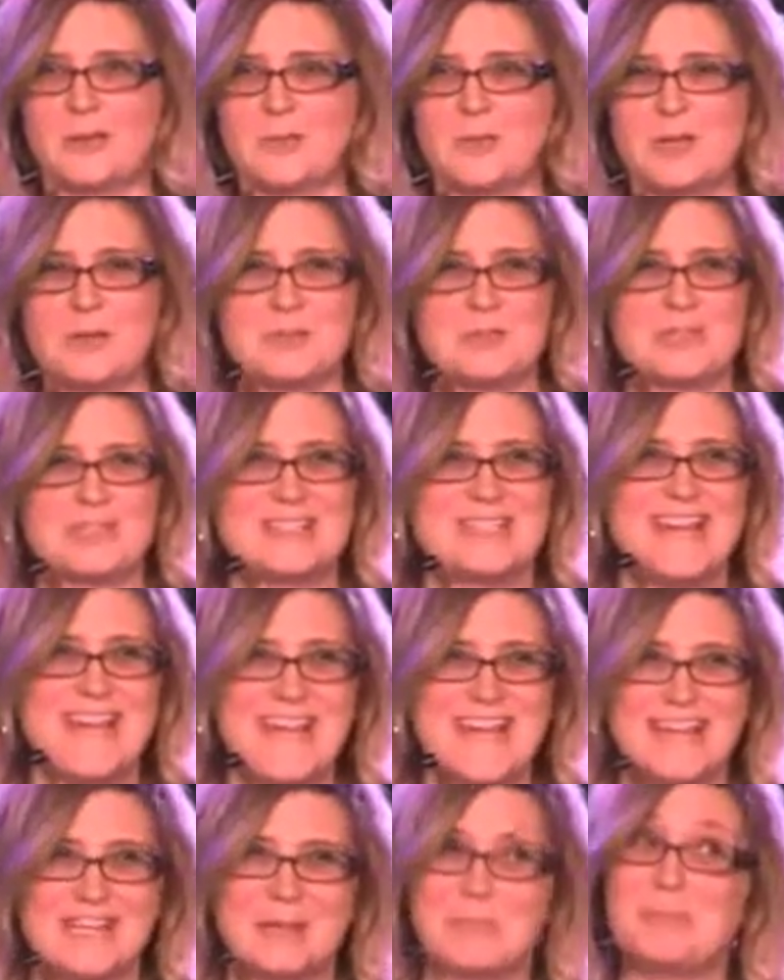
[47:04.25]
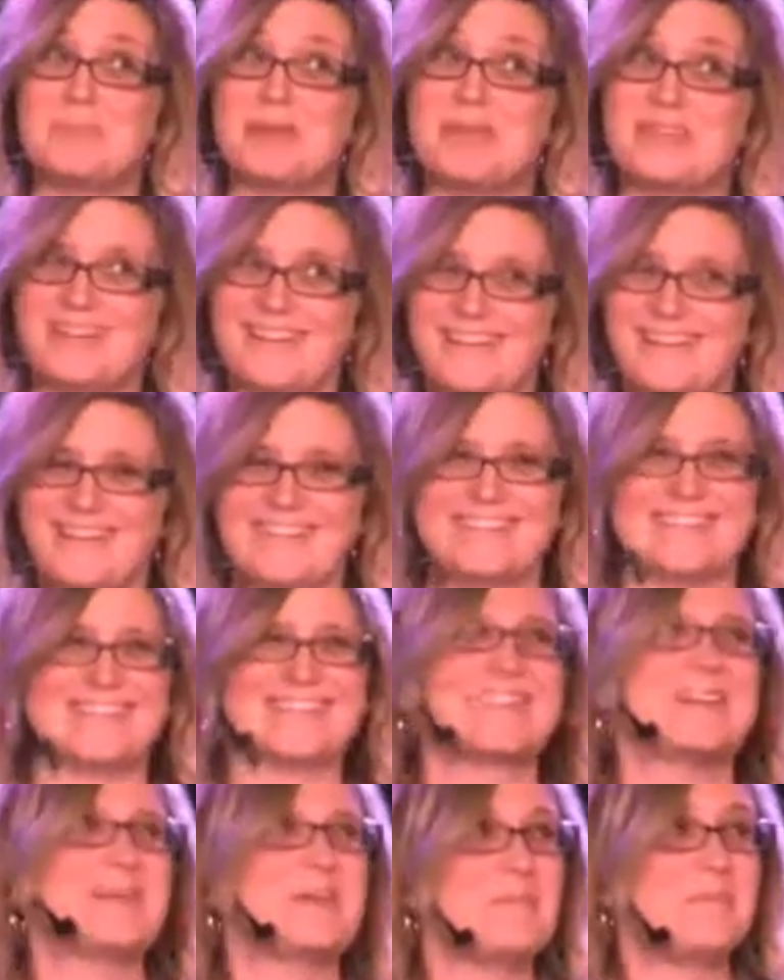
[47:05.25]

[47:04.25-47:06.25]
a big mistake, because